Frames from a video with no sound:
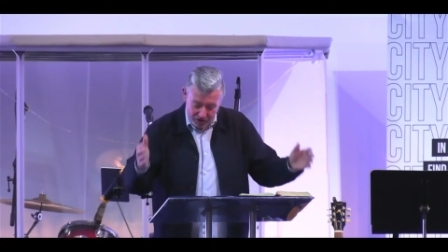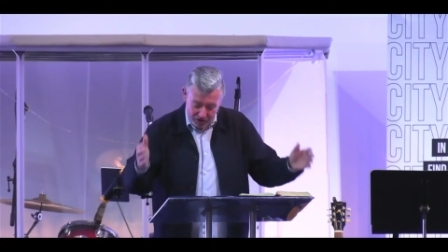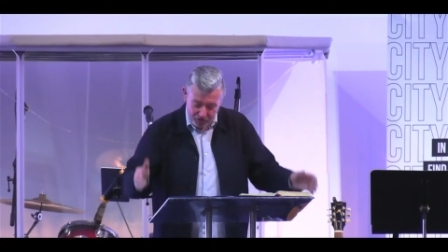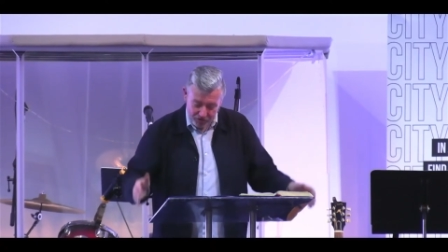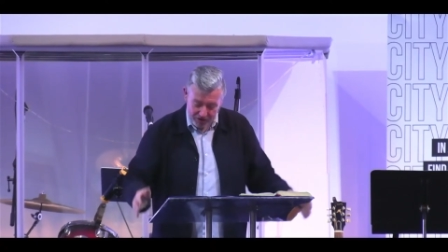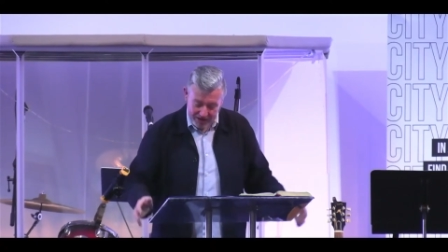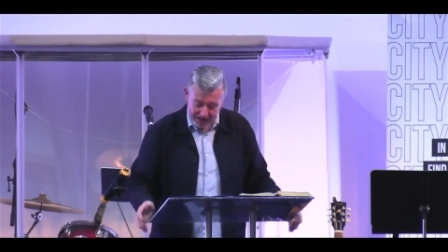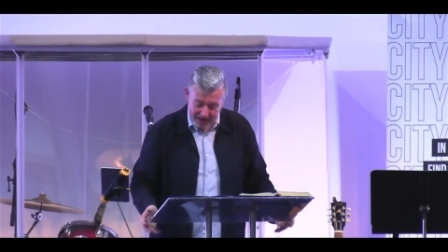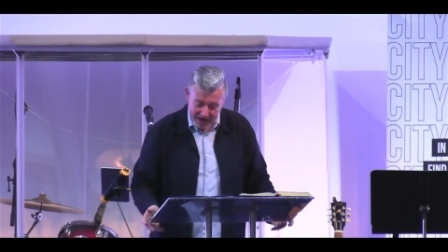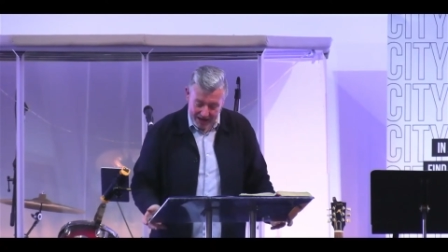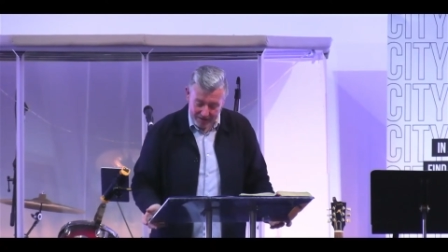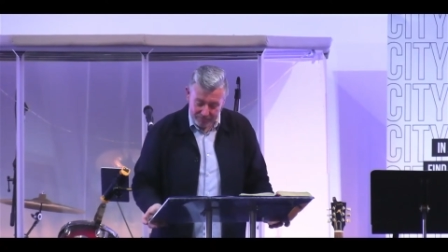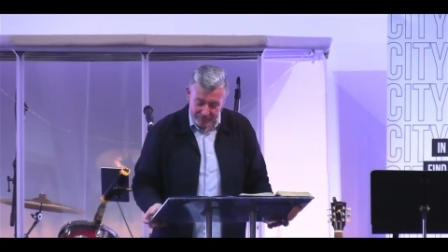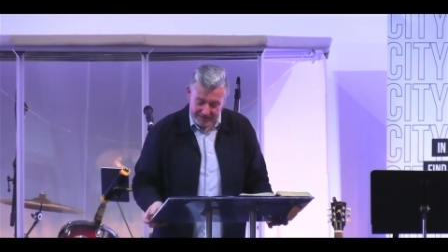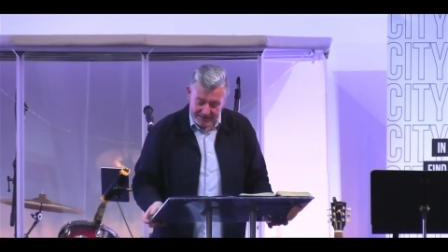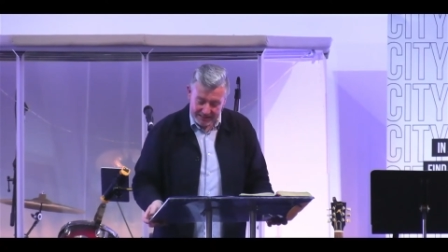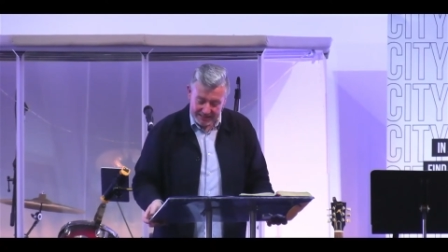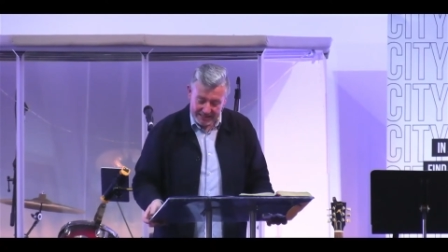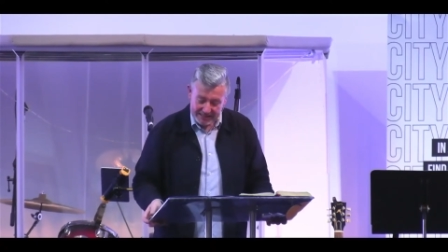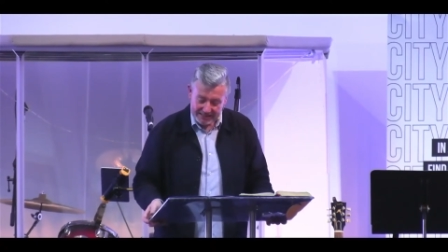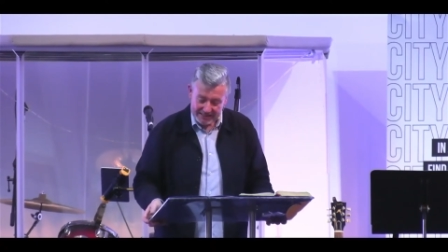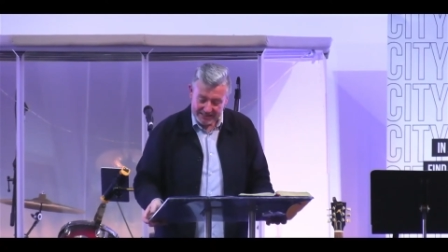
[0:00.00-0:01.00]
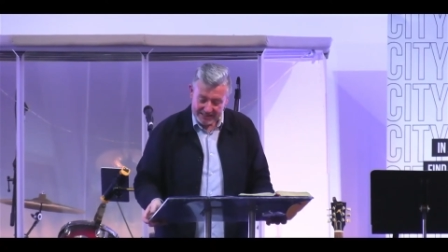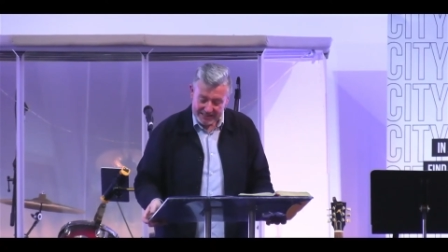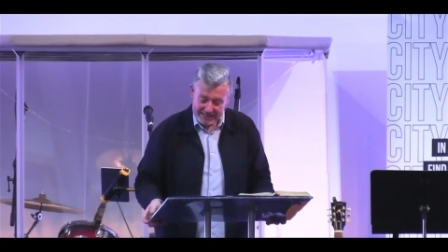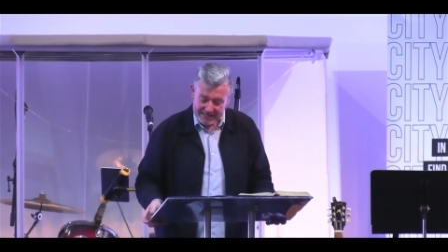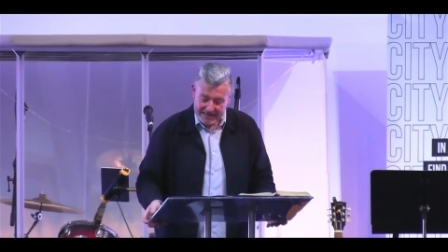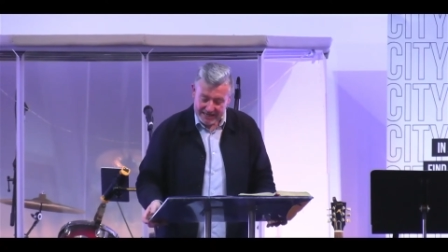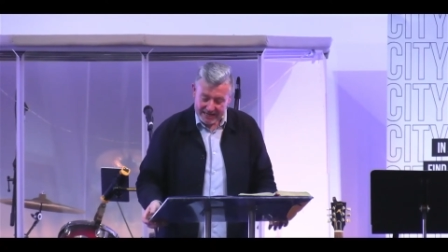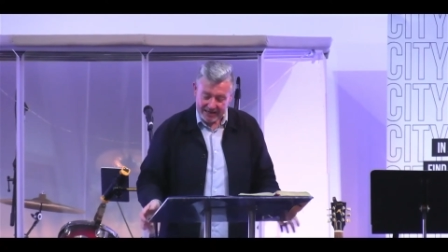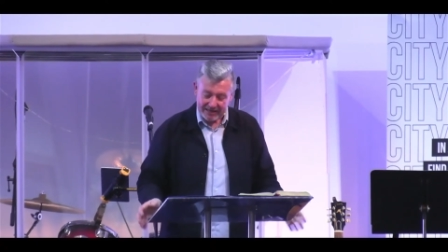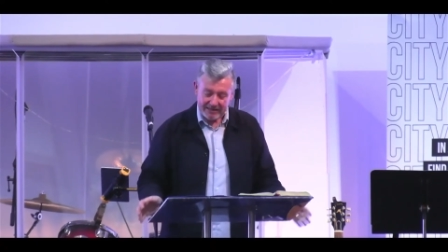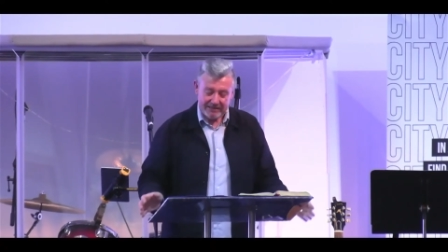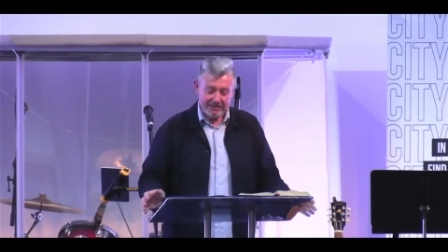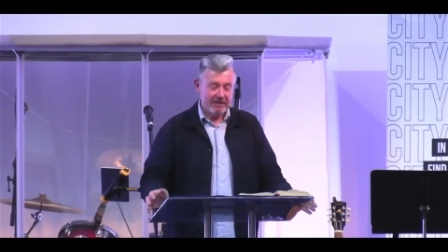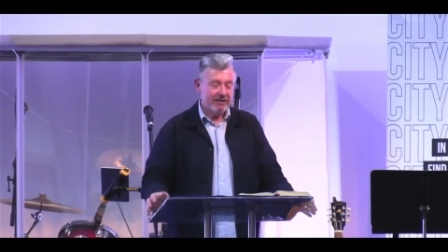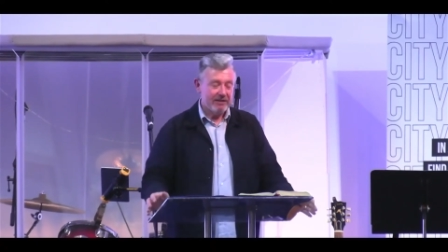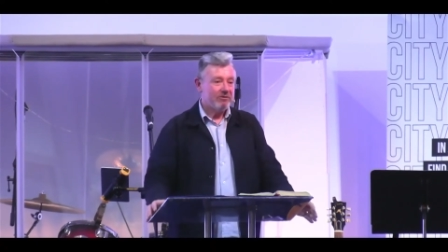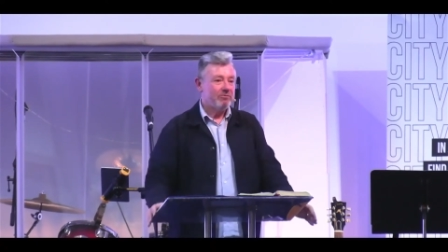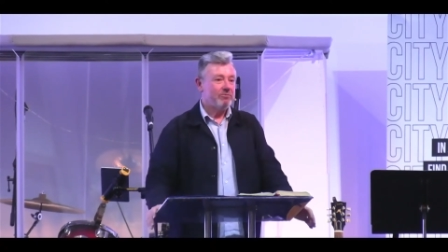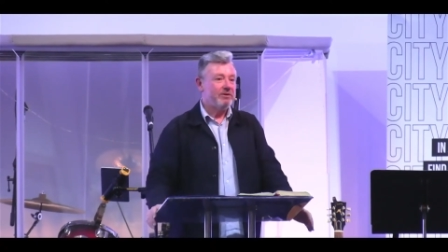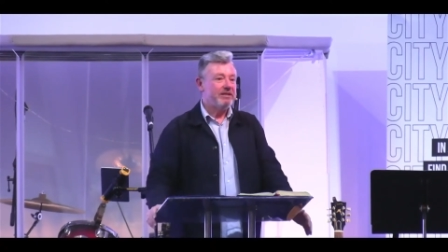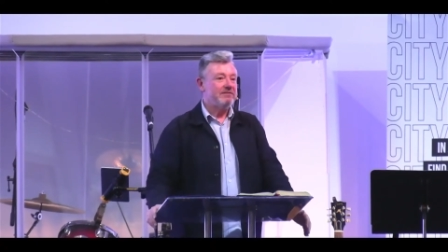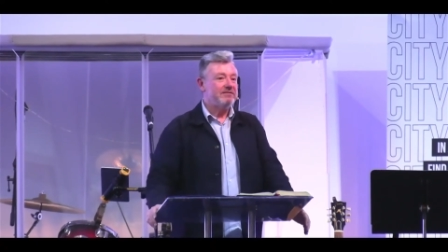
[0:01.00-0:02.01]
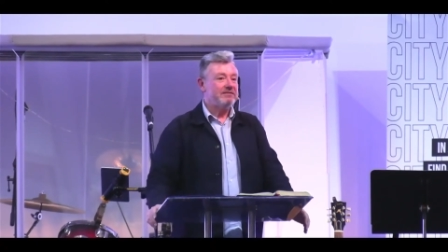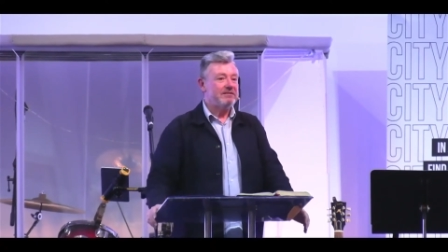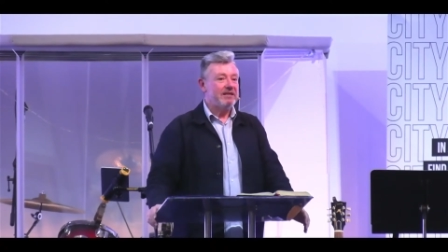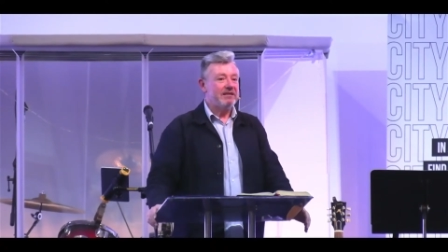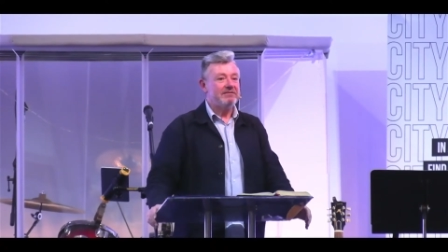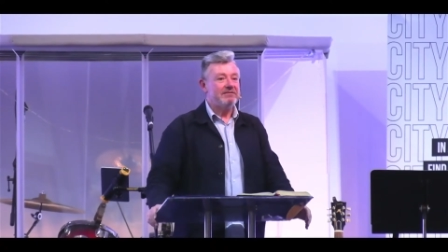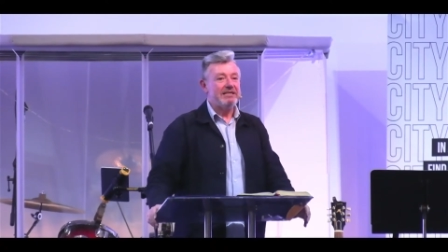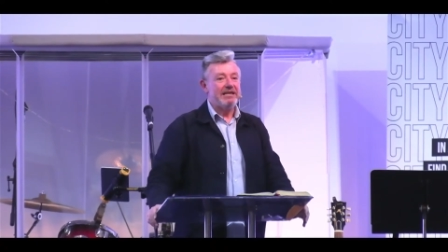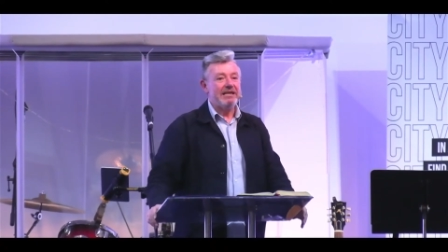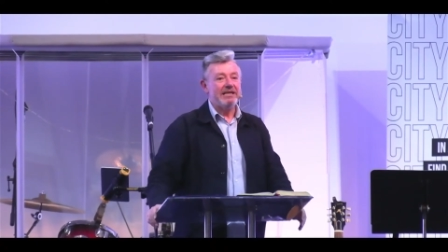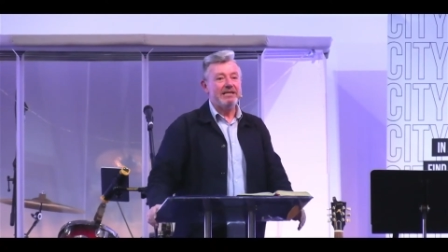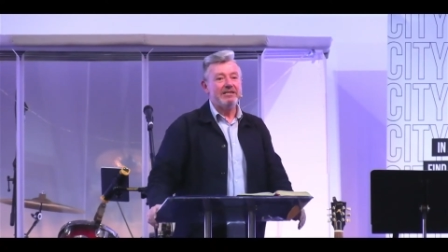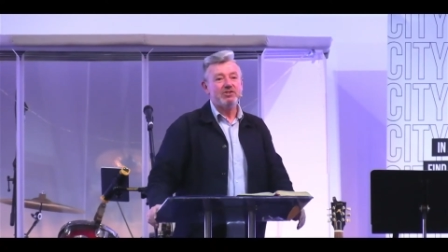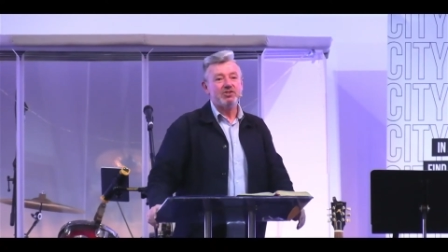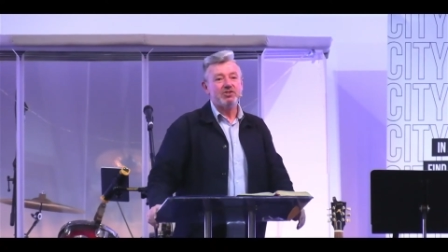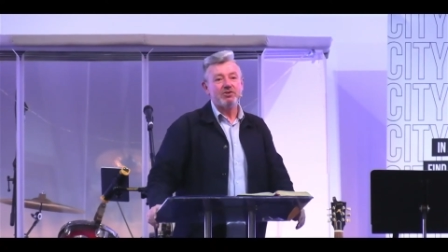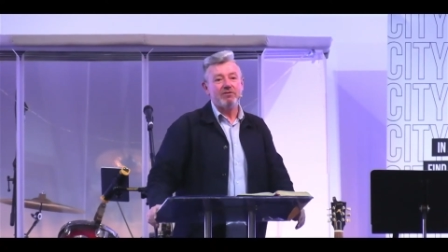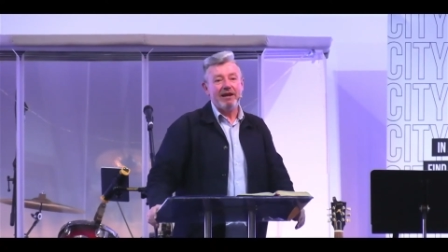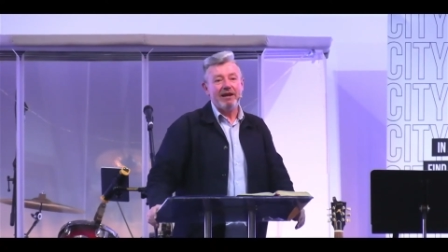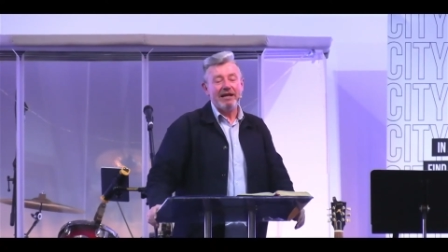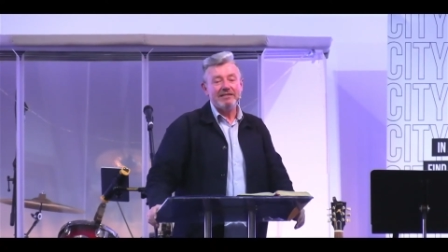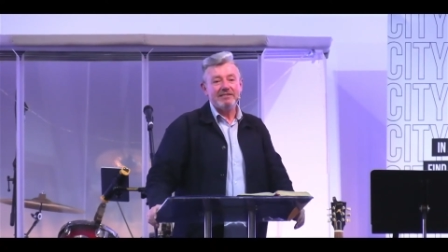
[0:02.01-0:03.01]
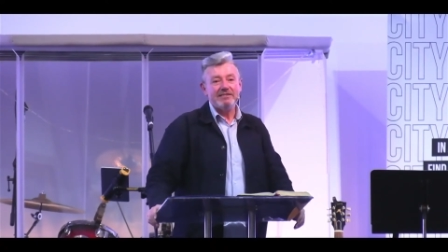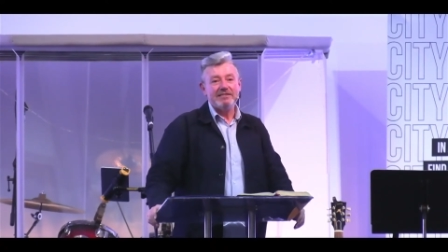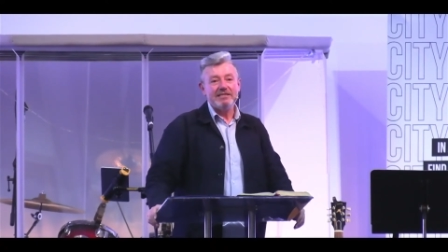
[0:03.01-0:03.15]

recounted his dealing with the Israelites,